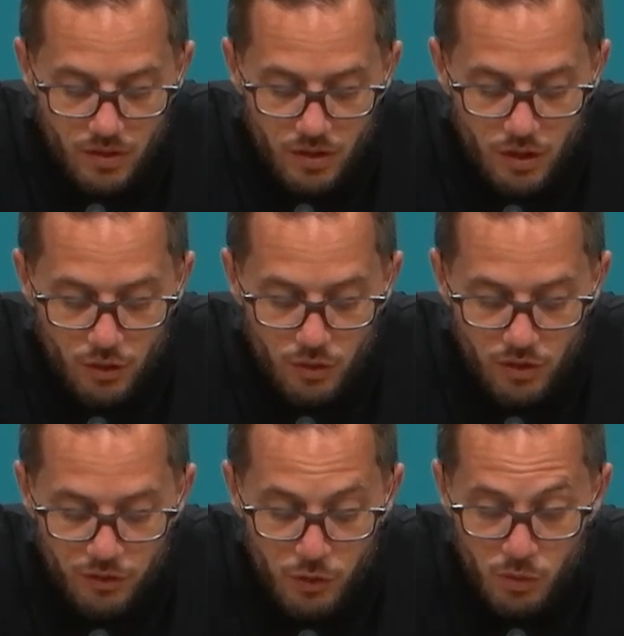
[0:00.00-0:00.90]
know,
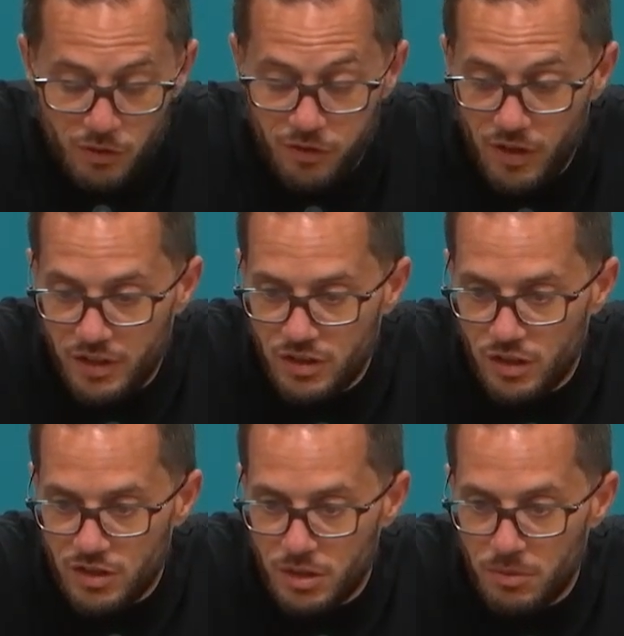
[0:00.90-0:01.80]
if you reflect
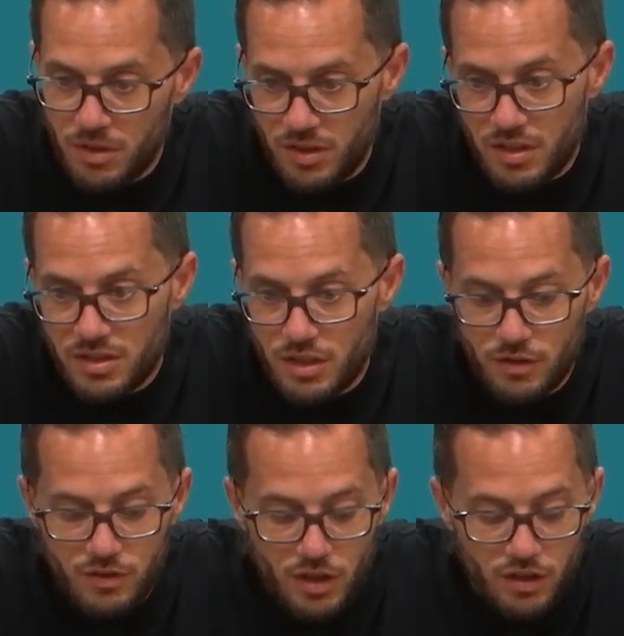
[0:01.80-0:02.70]
on some of the things that
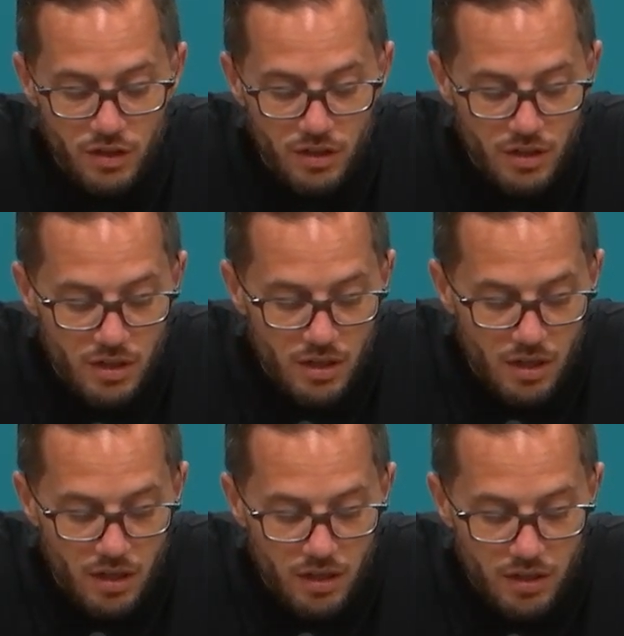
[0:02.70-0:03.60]
you've done,
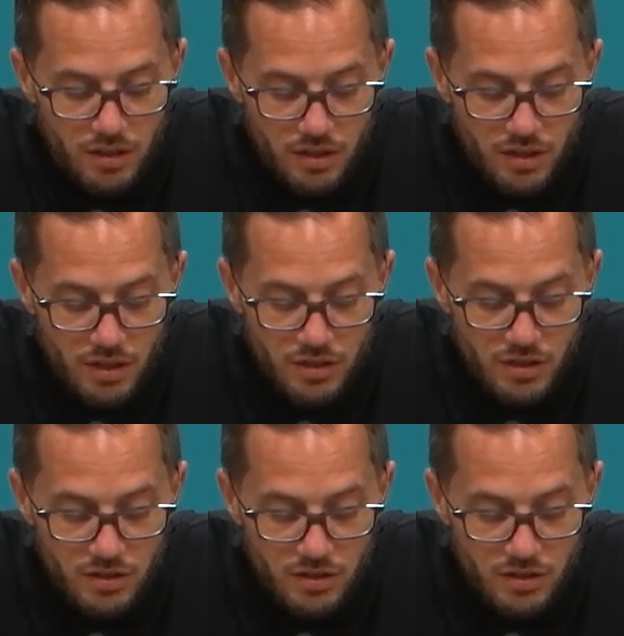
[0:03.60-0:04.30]
in